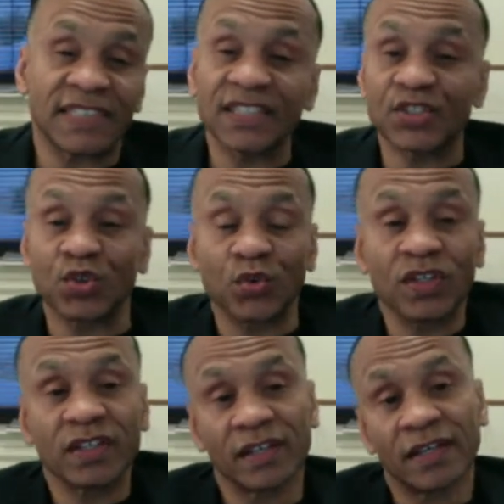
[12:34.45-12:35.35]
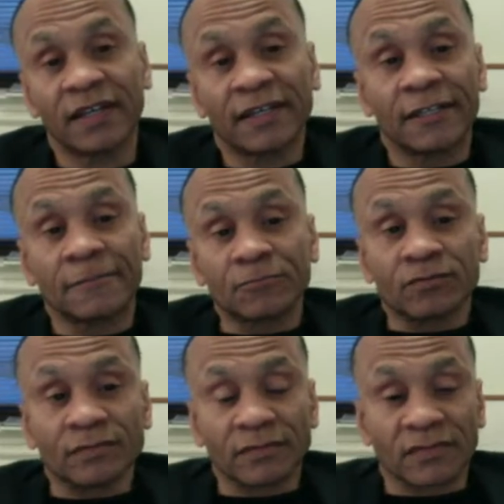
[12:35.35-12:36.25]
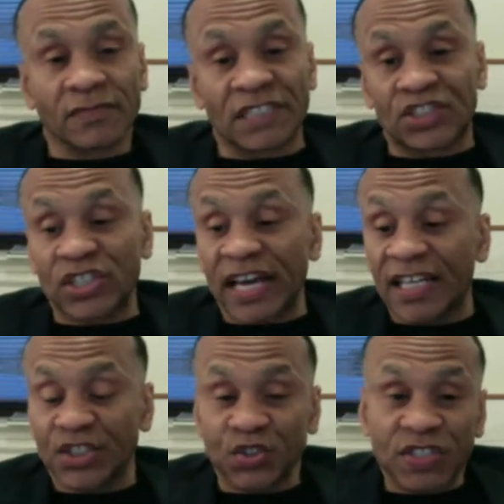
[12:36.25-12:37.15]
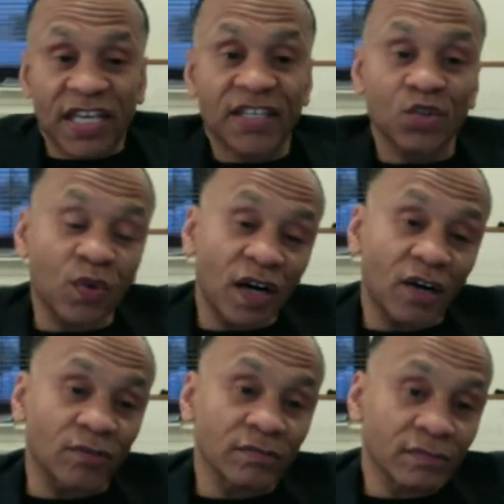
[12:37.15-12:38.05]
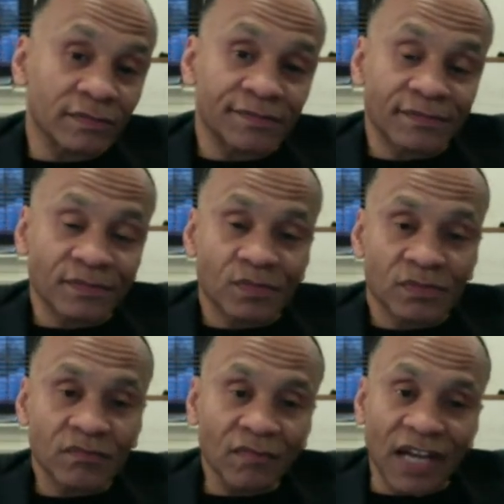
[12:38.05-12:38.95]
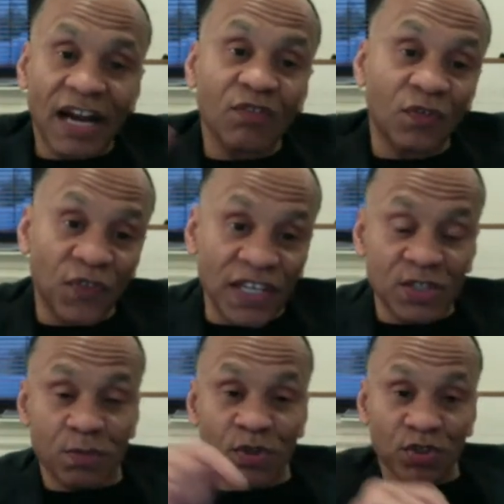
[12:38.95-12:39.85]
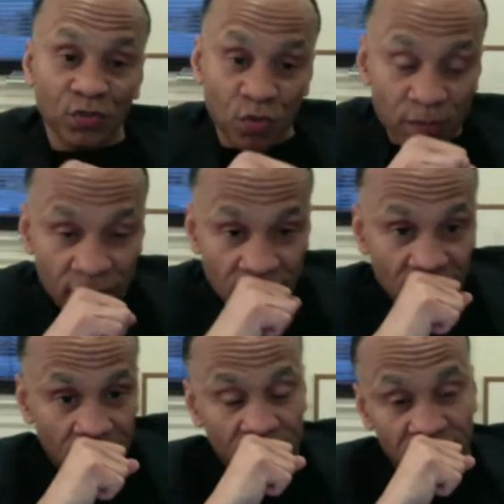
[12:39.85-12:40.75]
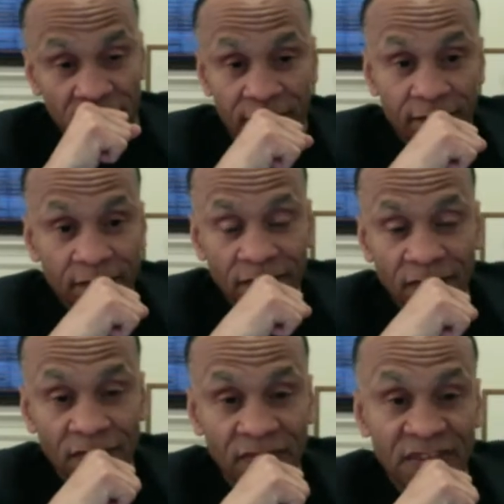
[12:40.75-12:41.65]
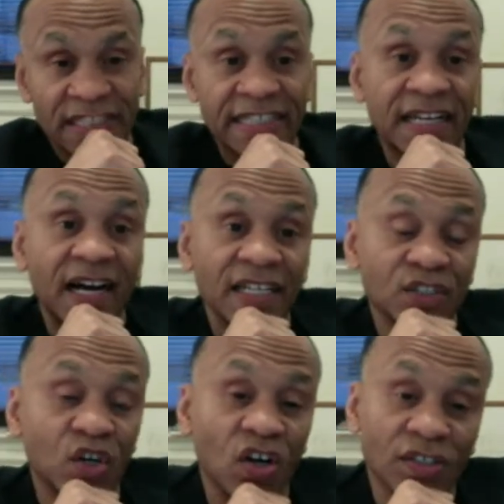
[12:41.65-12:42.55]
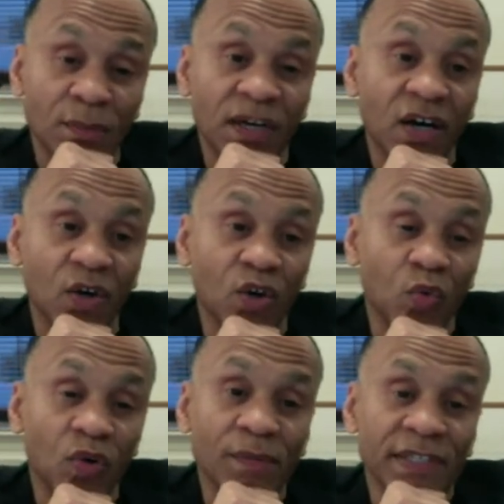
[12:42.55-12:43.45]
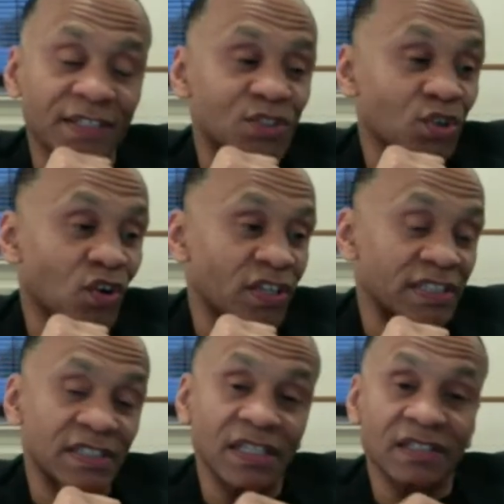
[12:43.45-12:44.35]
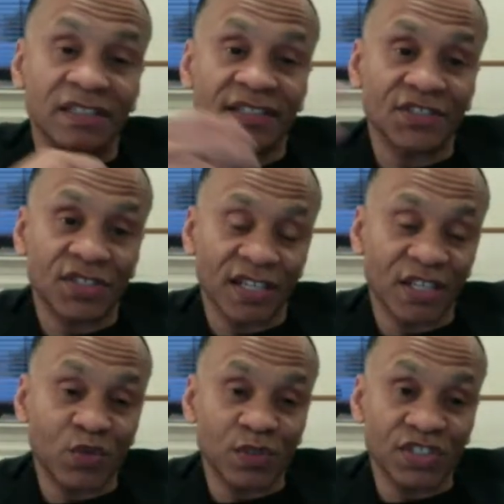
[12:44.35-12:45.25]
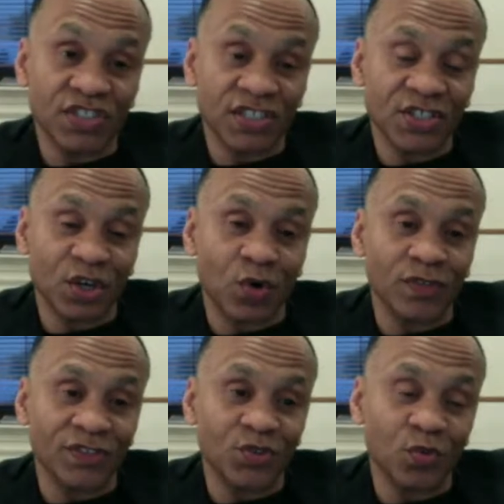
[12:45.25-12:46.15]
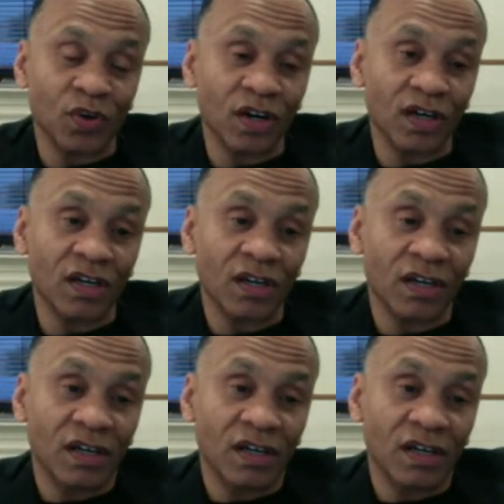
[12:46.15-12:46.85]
get to it, and she has you take you out. I have a Facebook group and a guy talked about a woman he took on a date, and he said he was just going to